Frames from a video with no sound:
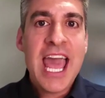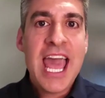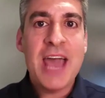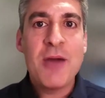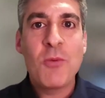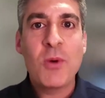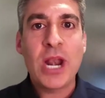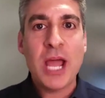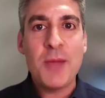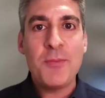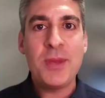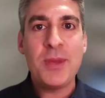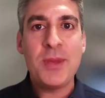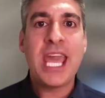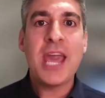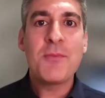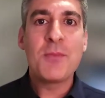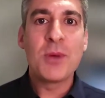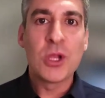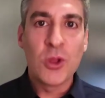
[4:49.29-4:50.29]
And when I
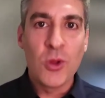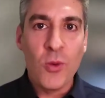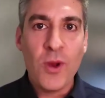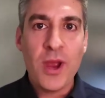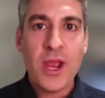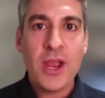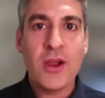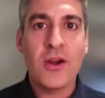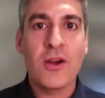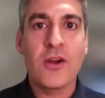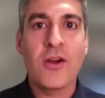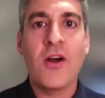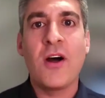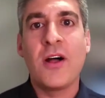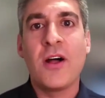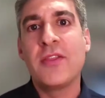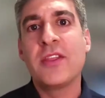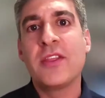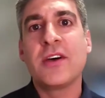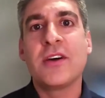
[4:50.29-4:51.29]
became a lawyer
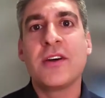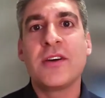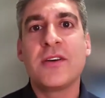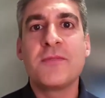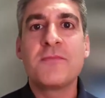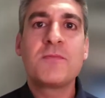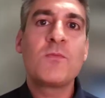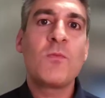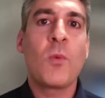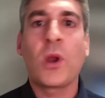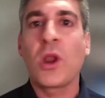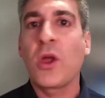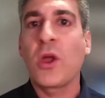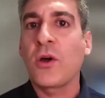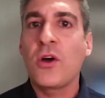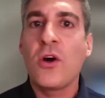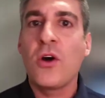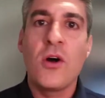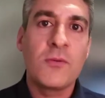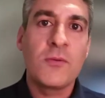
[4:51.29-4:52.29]
on the, what
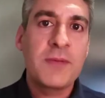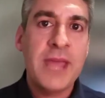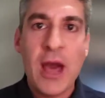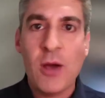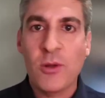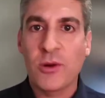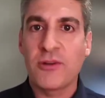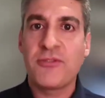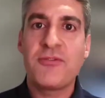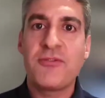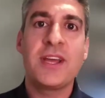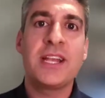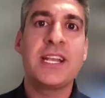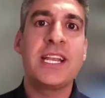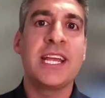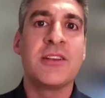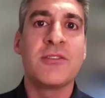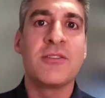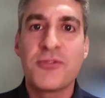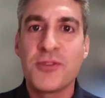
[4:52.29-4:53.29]
I'll call
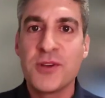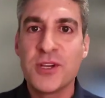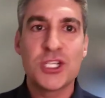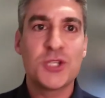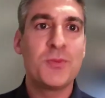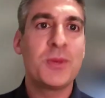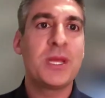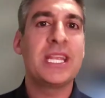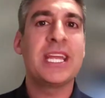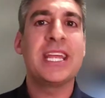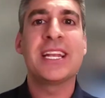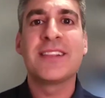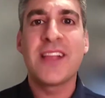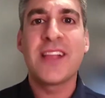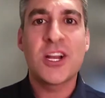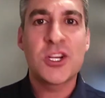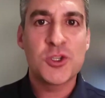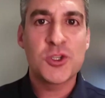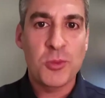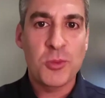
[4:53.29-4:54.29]
counterfeit, infringement,
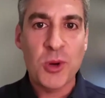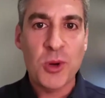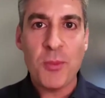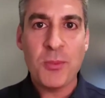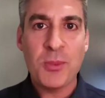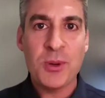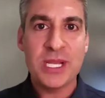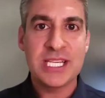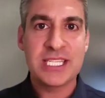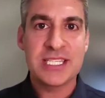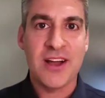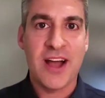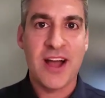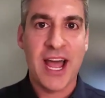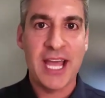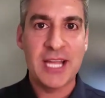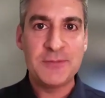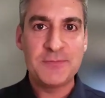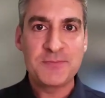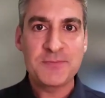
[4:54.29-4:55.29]
intellectual property
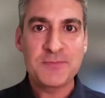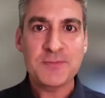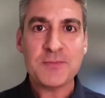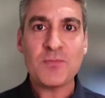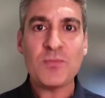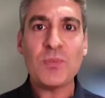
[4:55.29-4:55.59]
side,